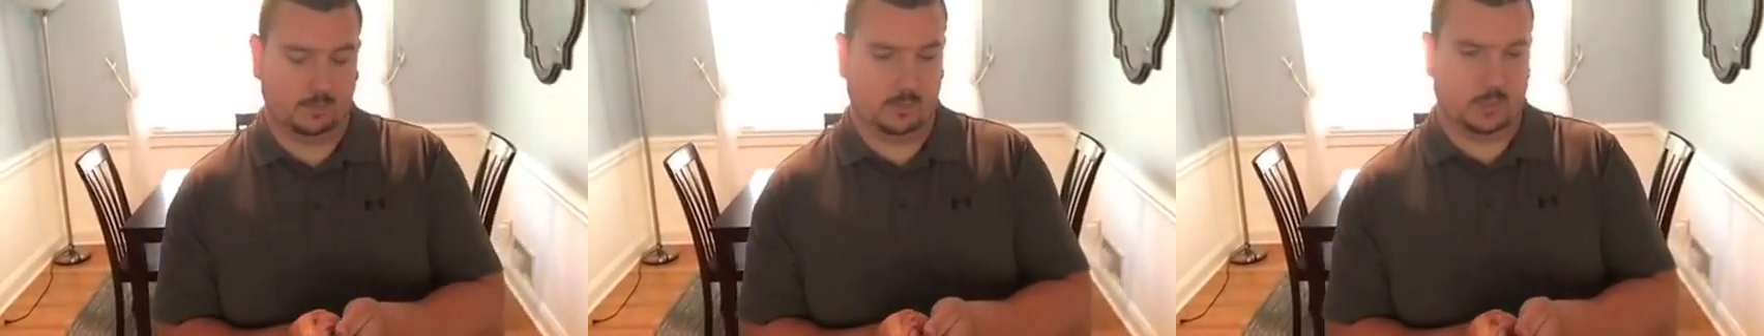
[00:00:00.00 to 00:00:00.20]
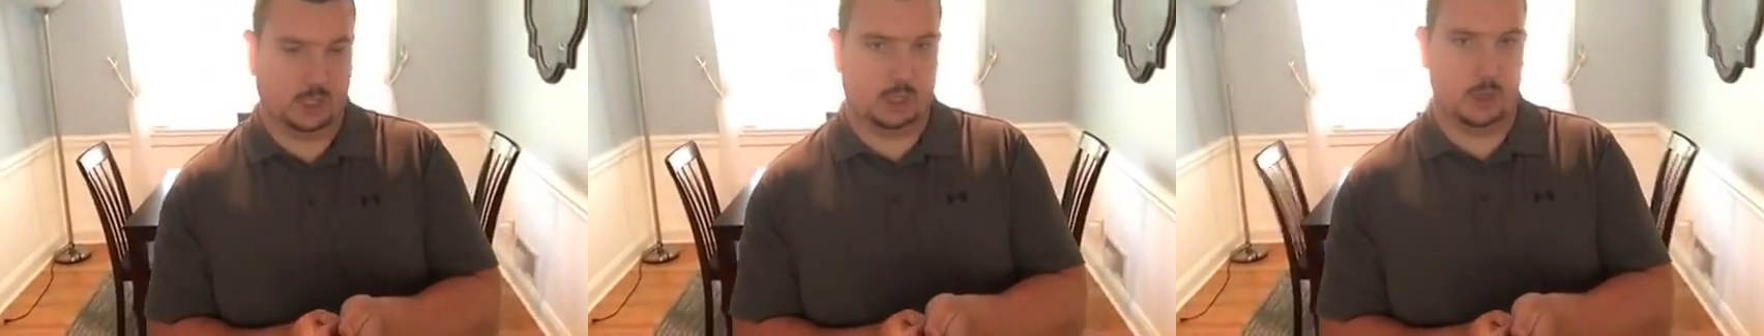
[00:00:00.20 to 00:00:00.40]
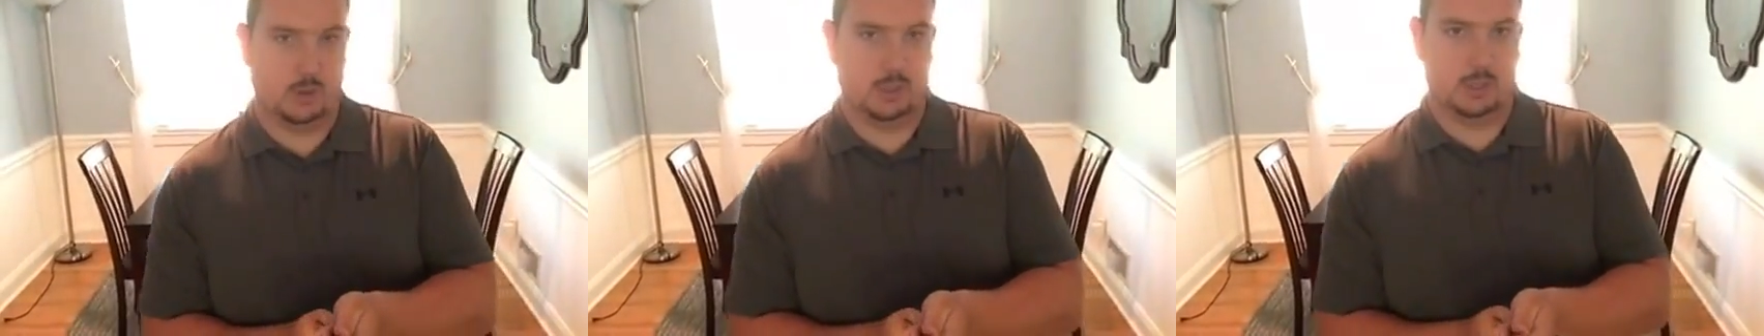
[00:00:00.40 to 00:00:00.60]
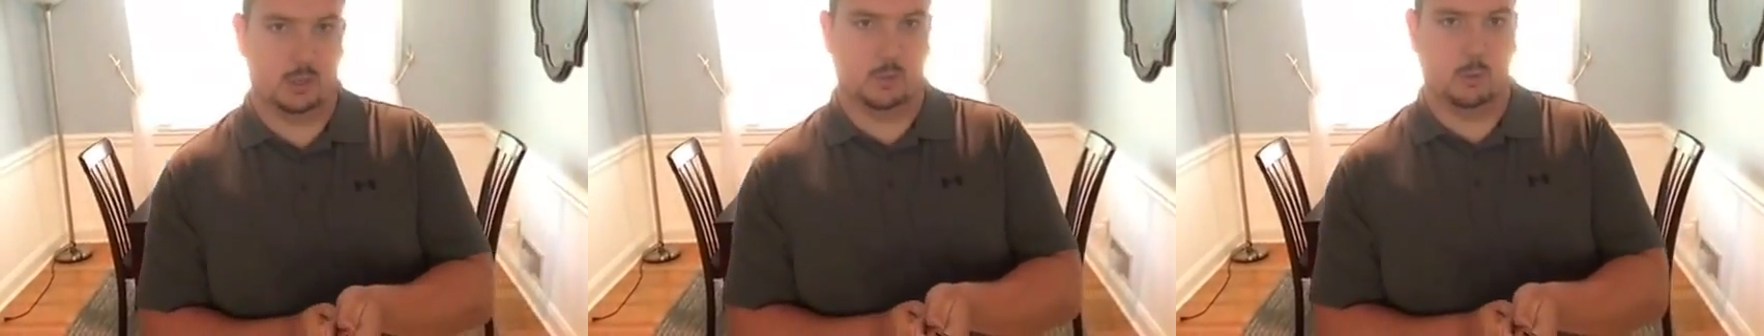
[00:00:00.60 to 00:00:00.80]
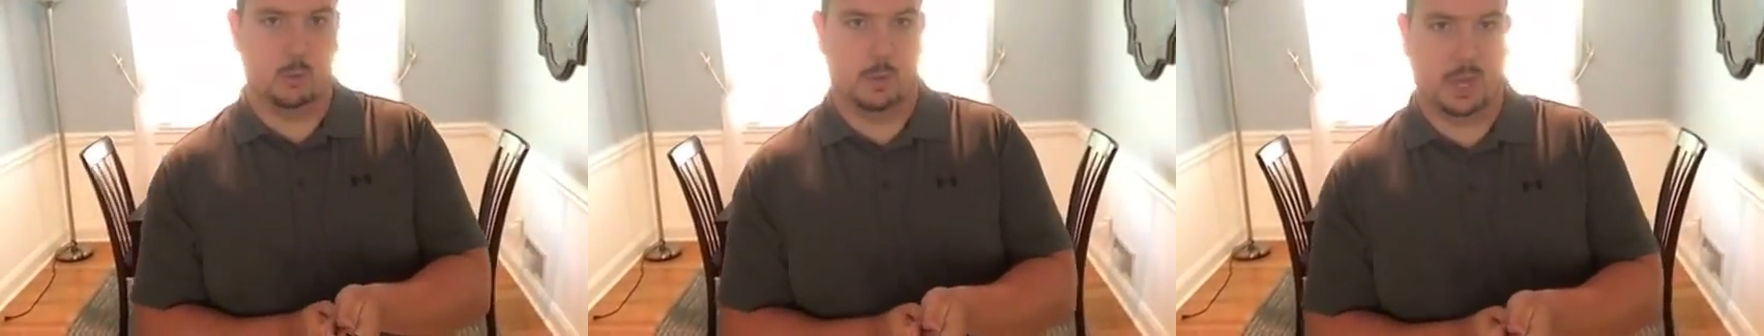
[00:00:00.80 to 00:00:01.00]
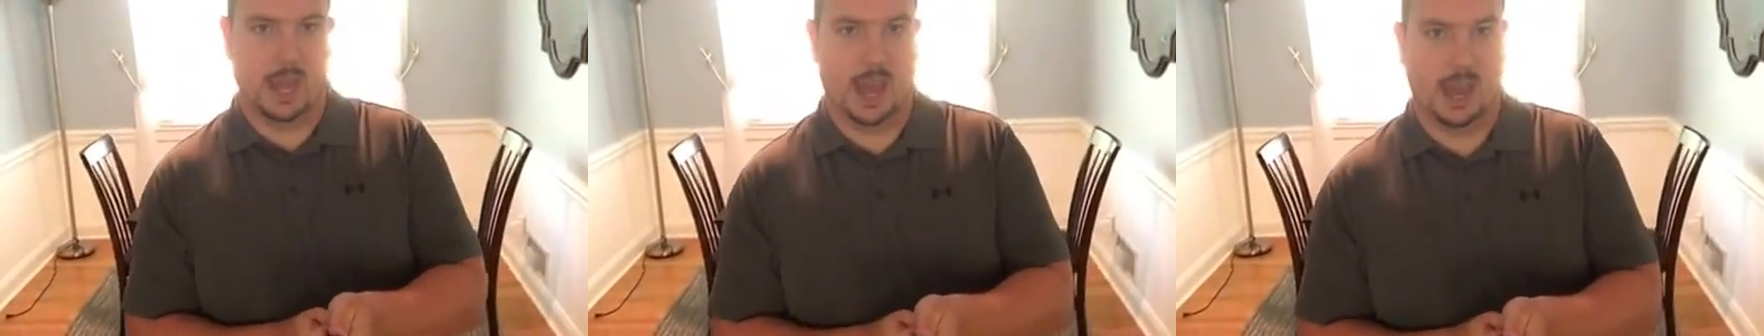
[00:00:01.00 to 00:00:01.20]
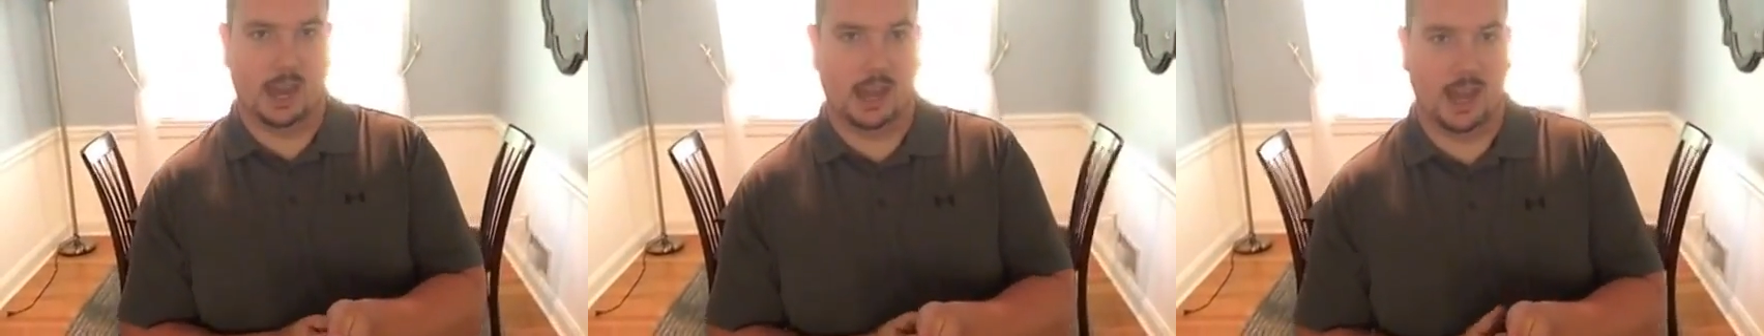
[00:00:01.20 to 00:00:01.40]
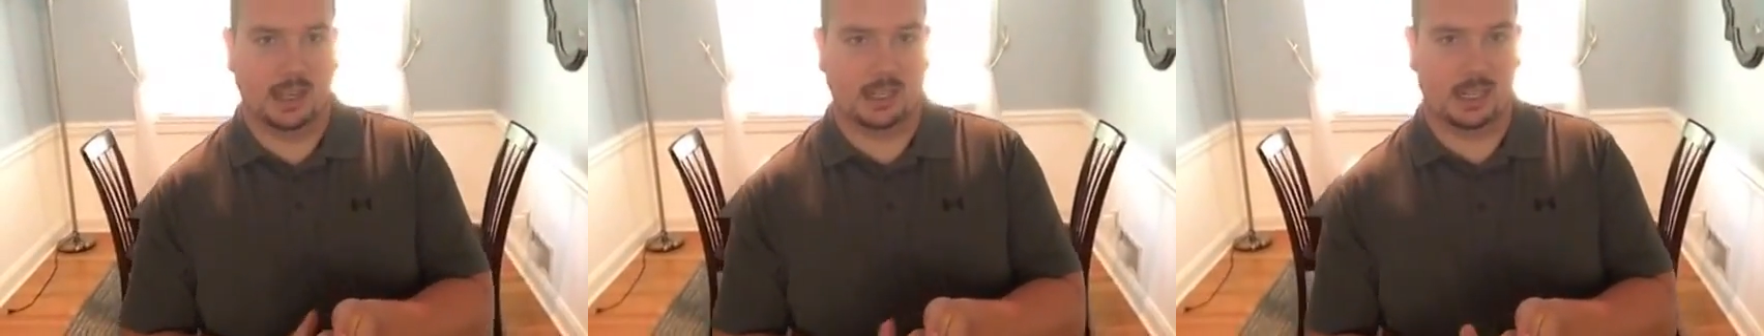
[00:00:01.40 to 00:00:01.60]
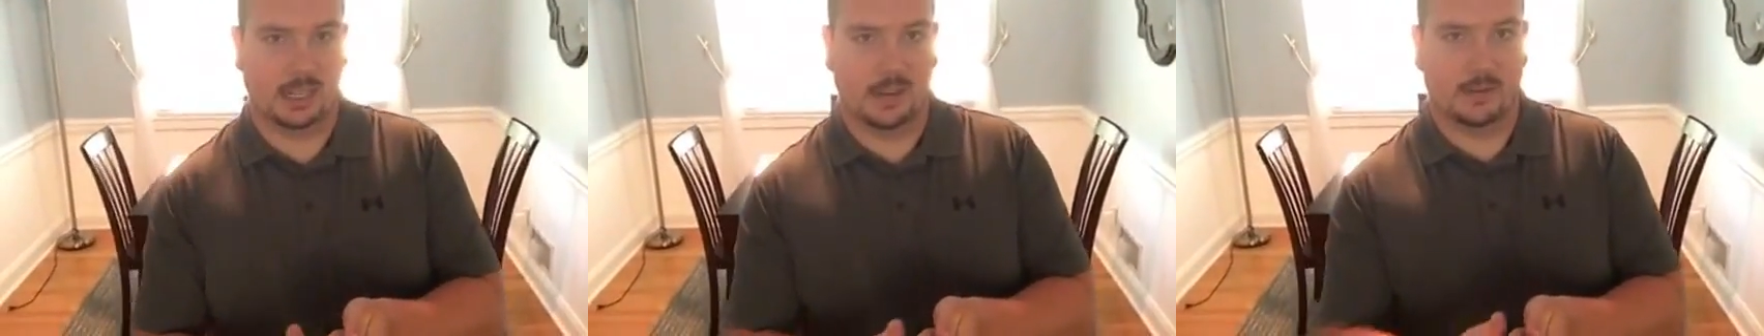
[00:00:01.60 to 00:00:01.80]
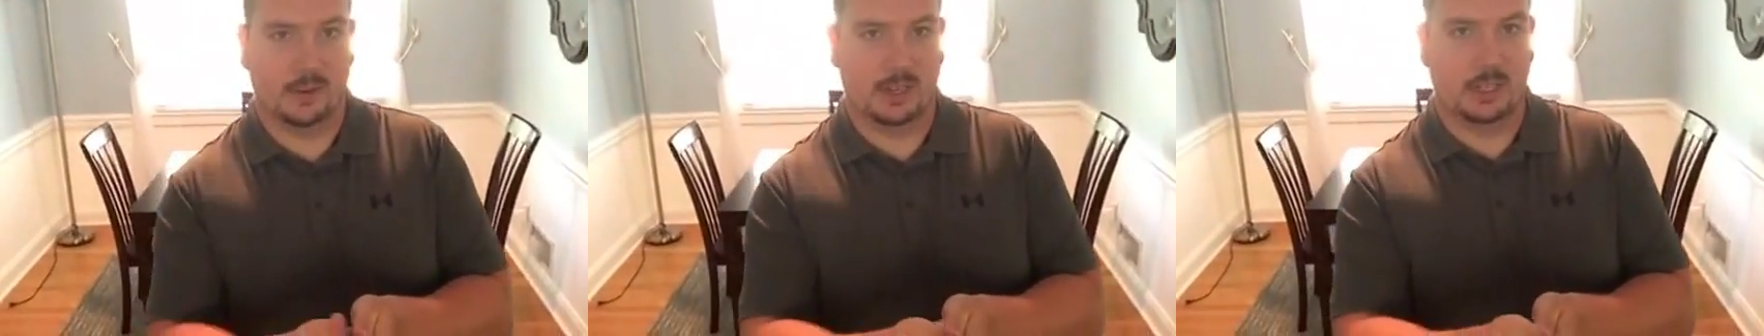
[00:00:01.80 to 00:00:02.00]
students will be analyzing
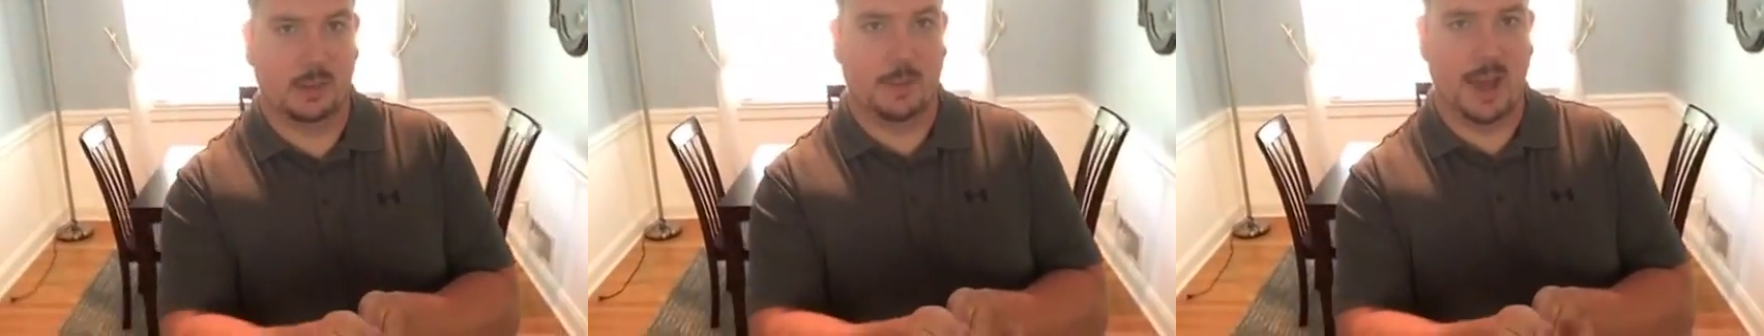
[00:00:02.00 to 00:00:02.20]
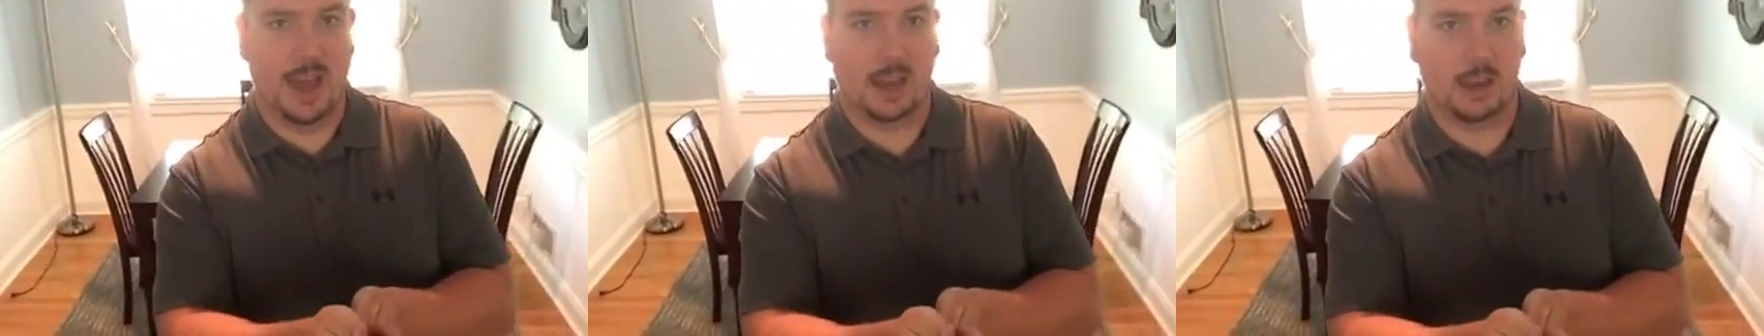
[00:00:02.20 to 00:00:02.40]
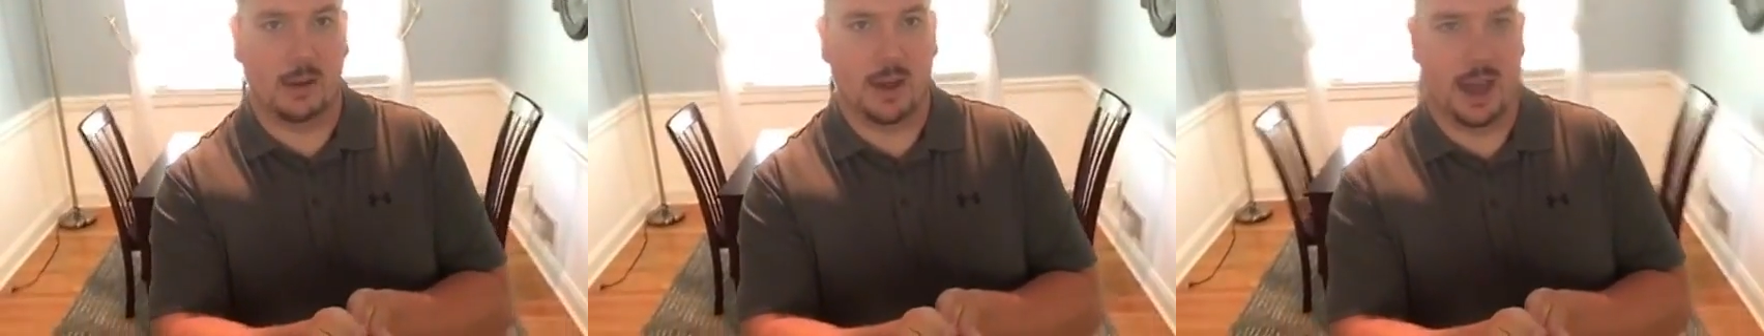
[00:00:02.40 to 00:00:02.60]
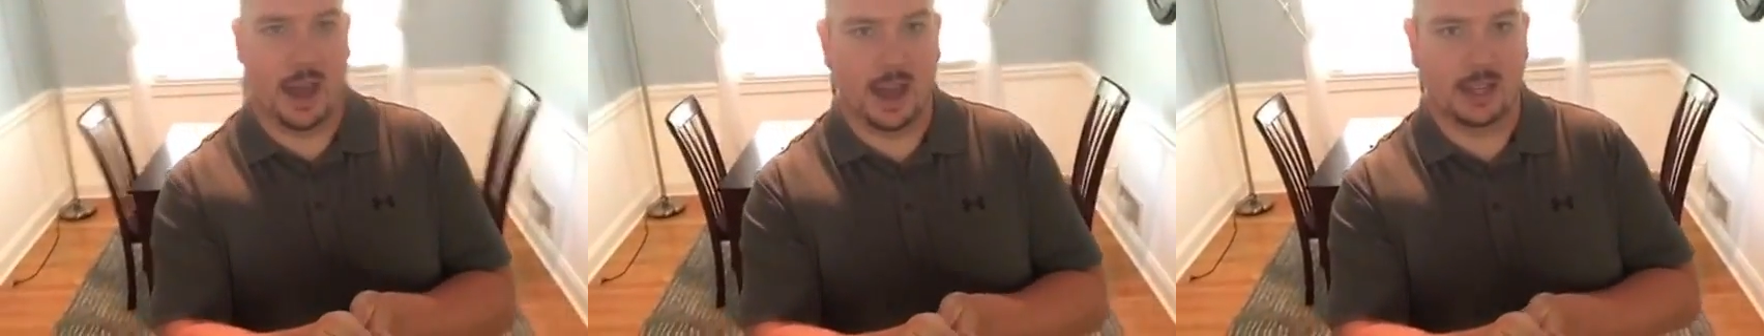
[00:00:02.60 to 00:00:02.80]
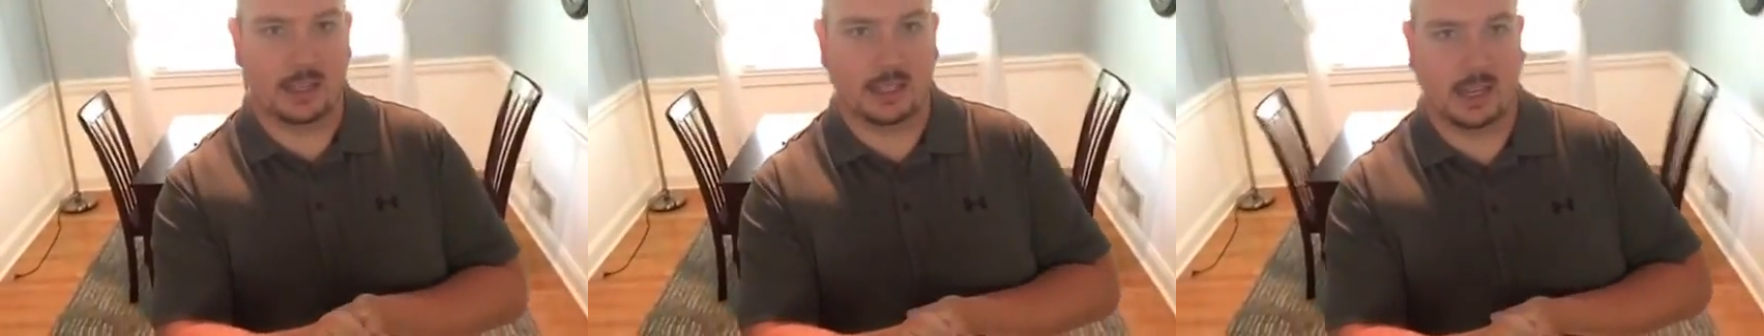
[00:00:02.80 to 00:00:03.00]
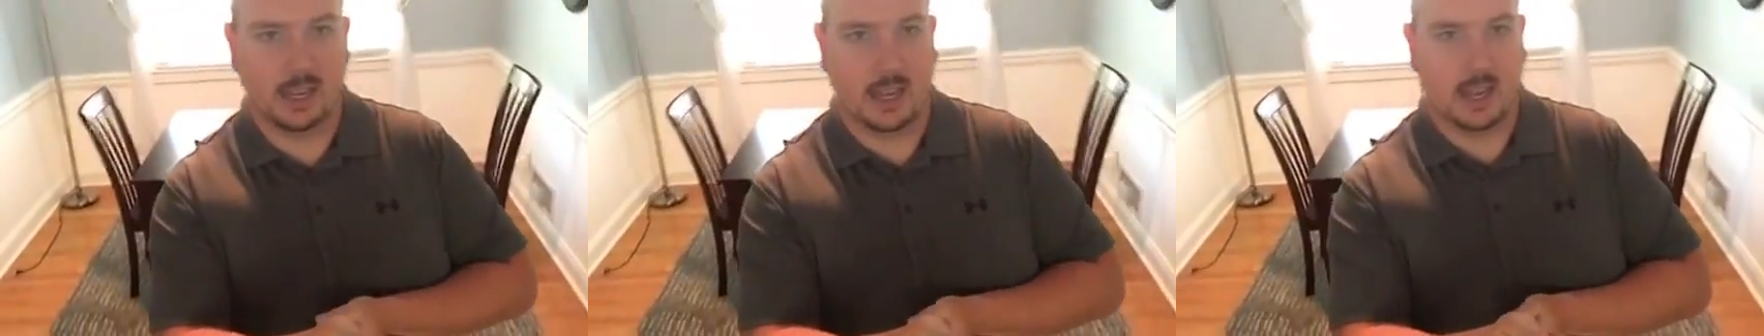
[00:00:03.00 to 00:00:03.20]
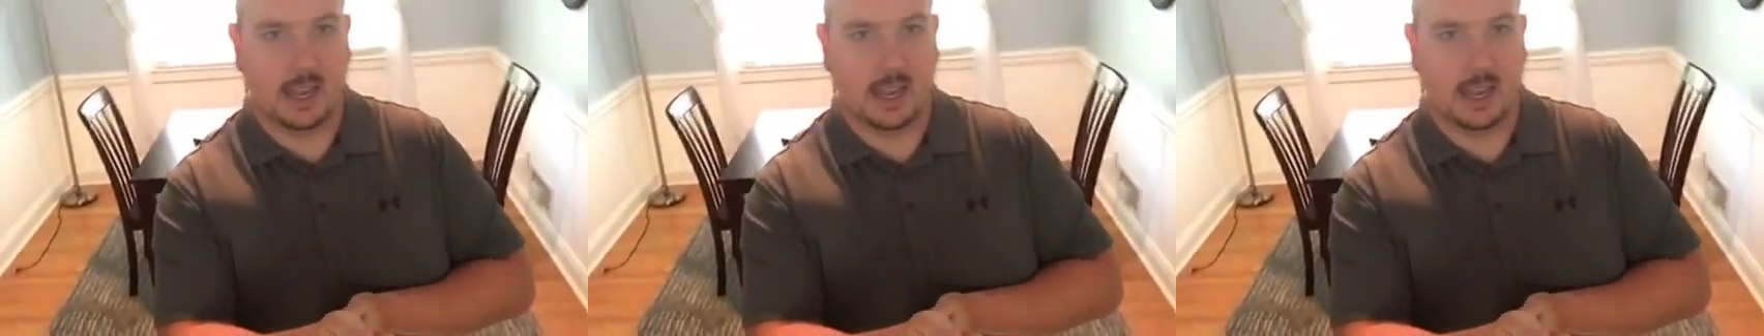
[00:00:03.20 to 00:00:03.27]
different tobacco ads